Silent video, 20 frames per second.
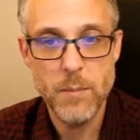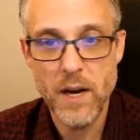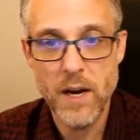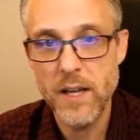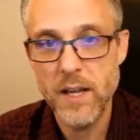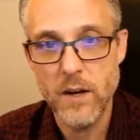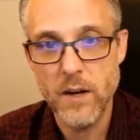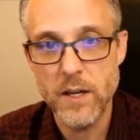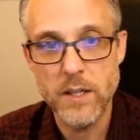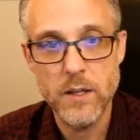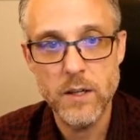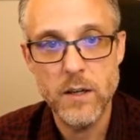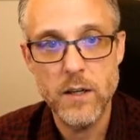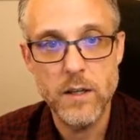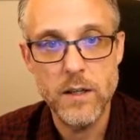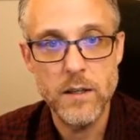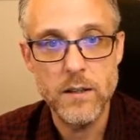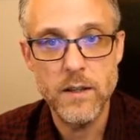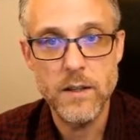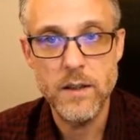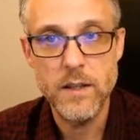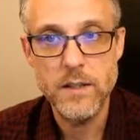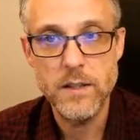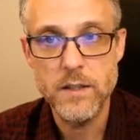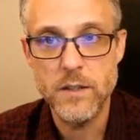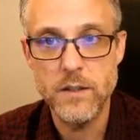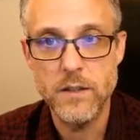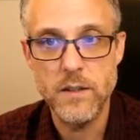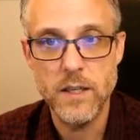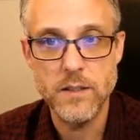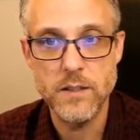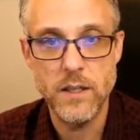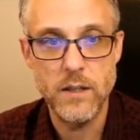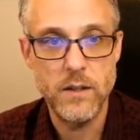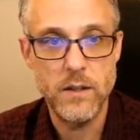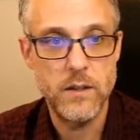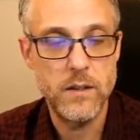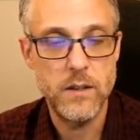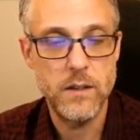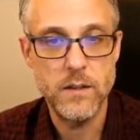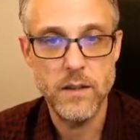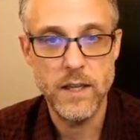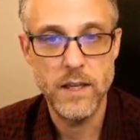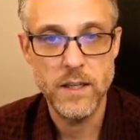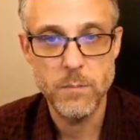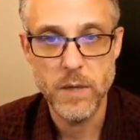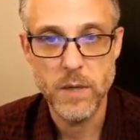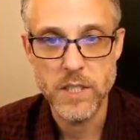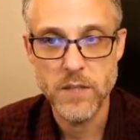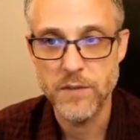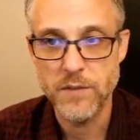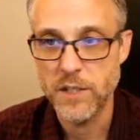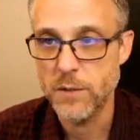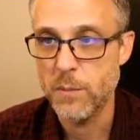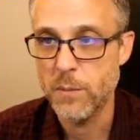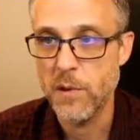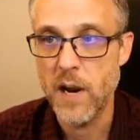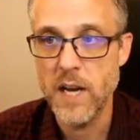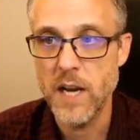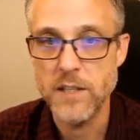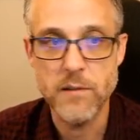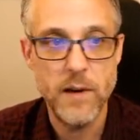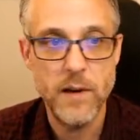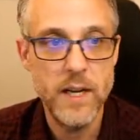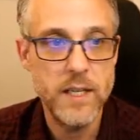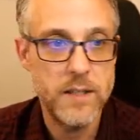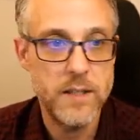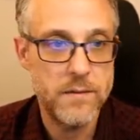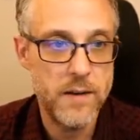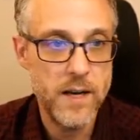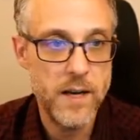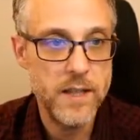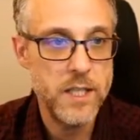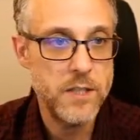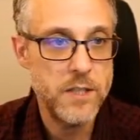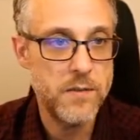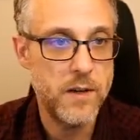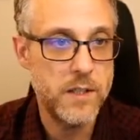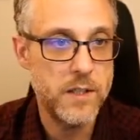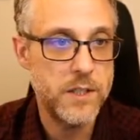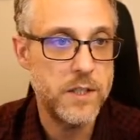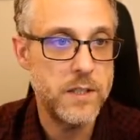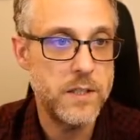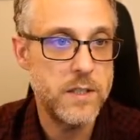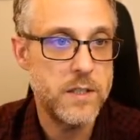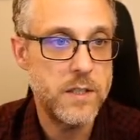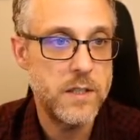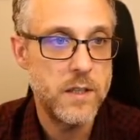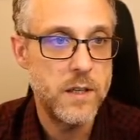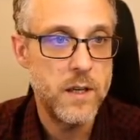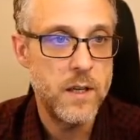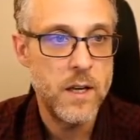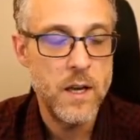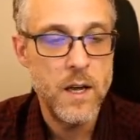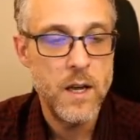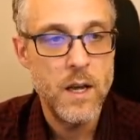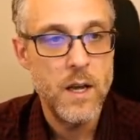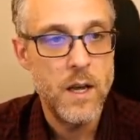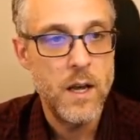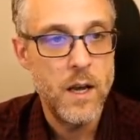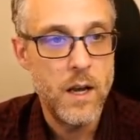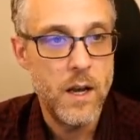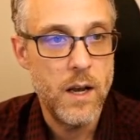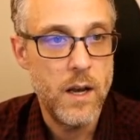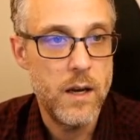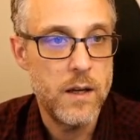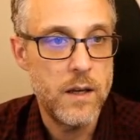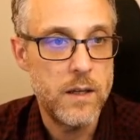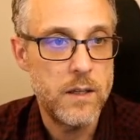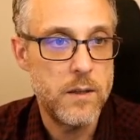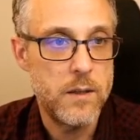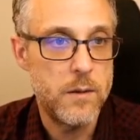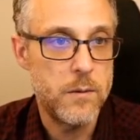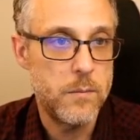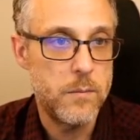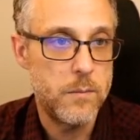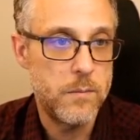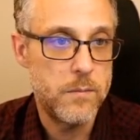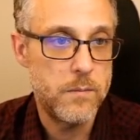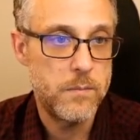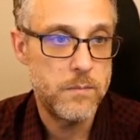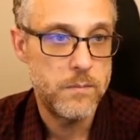Python at all, this doesn't look like much of a surprise, right? Define these functions. And